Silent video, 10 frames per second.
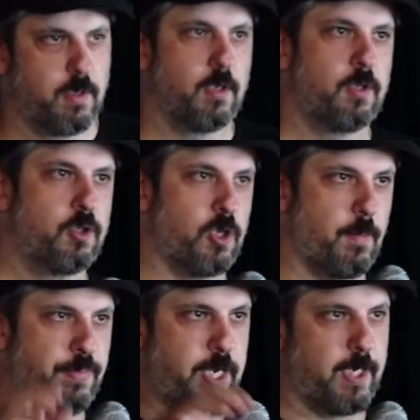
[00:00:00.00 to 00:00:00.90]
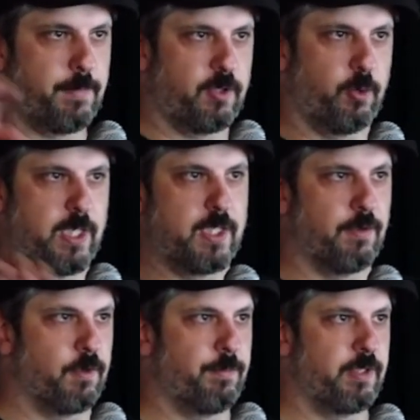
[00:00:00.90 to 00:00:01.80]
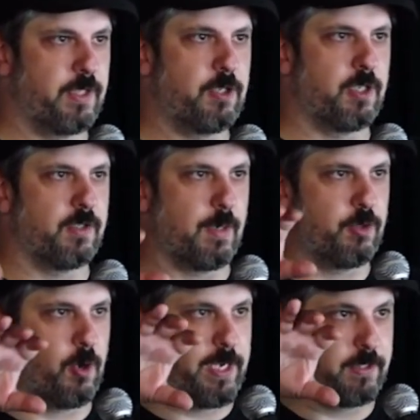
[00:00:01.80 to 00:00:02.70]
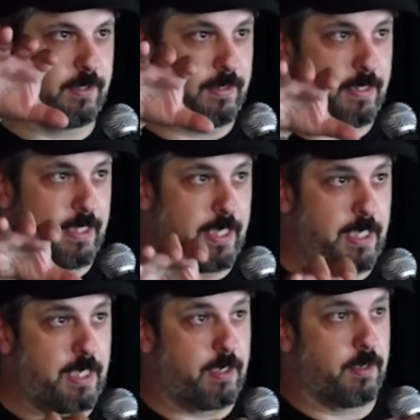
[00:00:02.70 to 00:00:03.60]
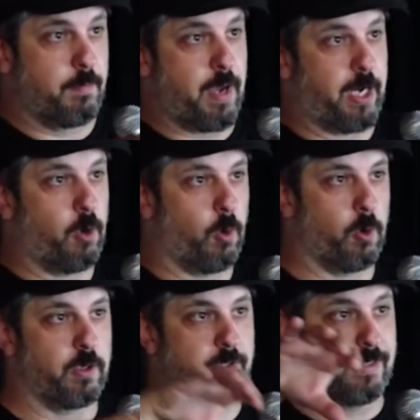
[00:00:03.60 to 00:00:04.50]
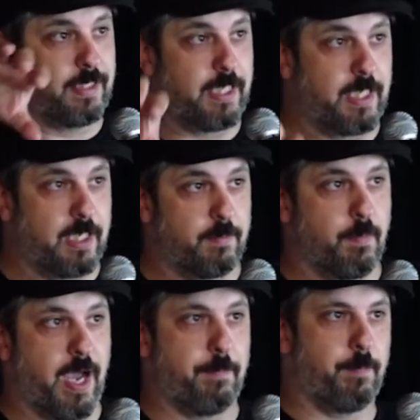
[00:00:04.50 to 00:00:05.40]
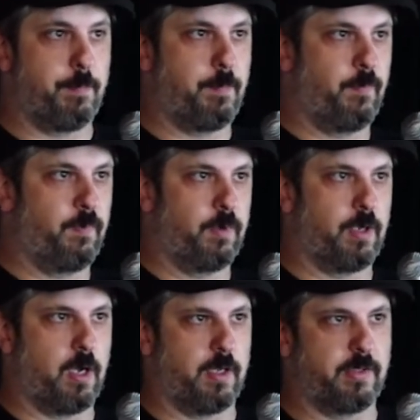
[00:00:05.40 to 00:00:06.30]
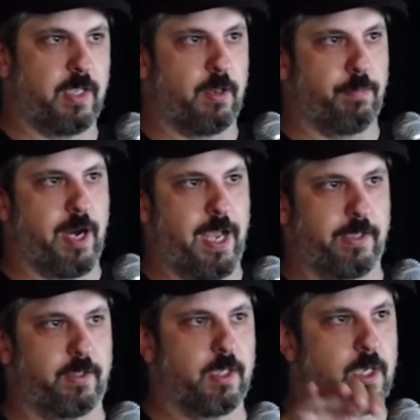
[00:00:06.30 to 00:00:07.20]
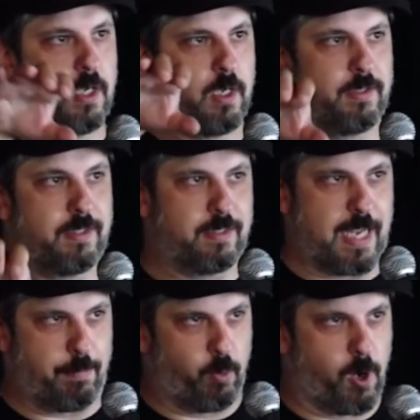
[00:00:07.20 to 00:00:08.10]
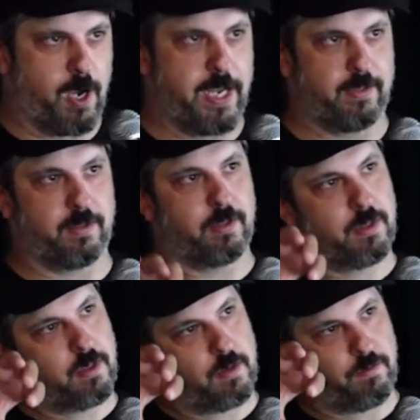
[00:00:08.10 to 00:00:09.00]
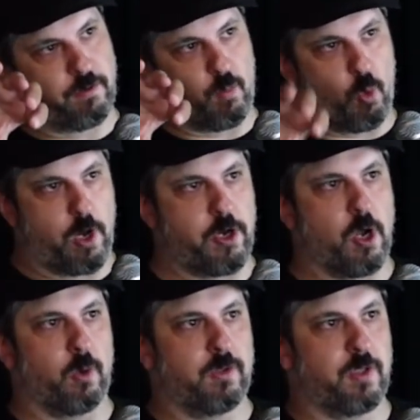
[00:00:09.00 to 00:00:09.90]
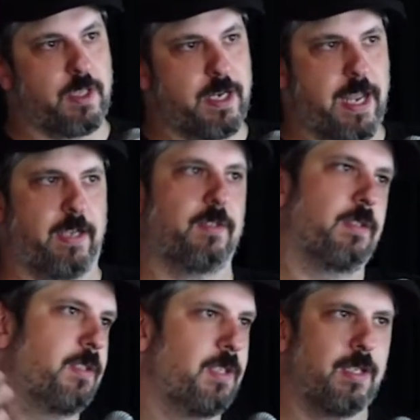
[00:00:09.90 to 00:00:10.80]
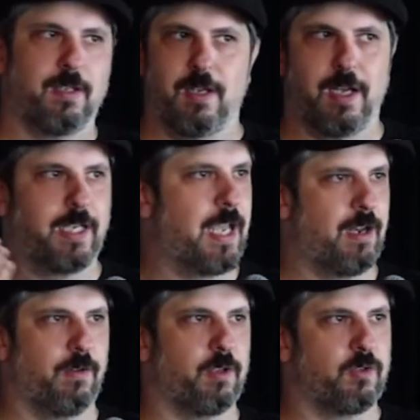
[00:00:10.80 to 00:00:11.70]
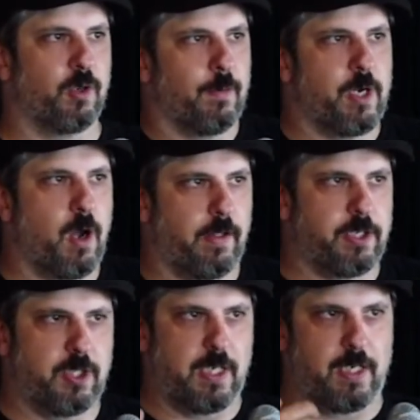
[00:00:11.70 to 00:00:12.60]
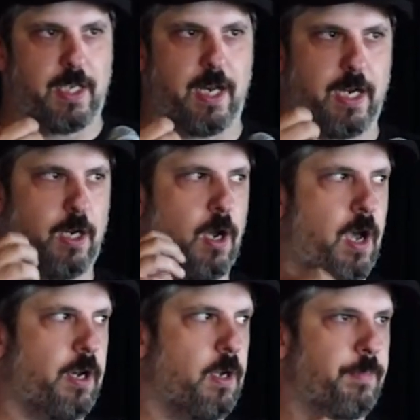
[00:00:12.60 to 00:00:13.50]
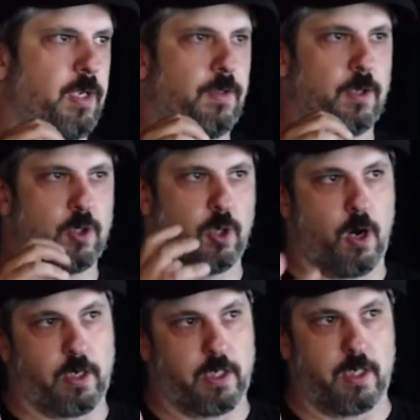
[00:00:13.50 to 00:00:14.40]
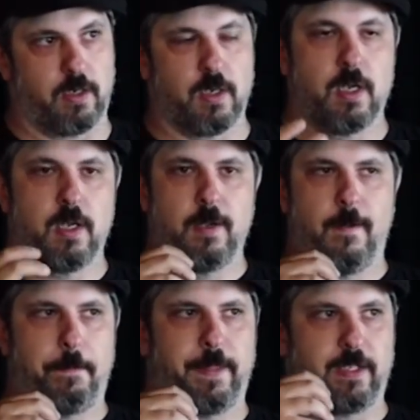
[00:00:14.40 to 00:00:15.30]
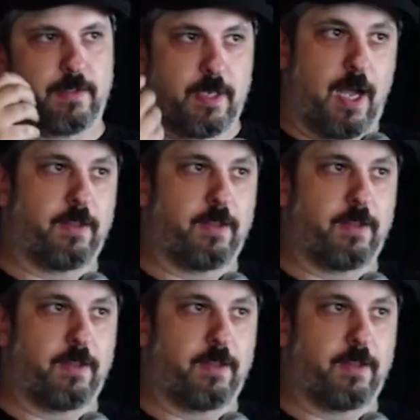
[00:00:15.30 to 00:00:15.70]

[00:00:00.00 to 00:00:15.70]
jumping between different positions. I'm trying to lead my chords, lead my synth brass stepwise from one note to the next. Again, the terminology and getting caught up in the jargon is not the